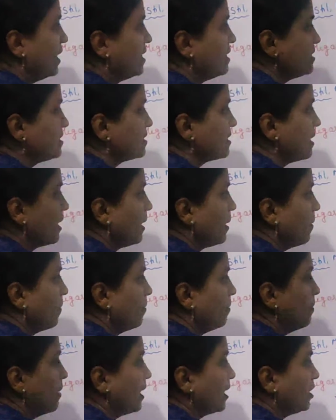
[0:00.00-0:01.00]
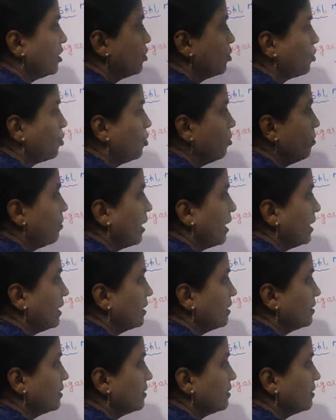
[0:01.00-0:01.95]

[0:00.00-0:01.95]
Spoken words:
as micropyle.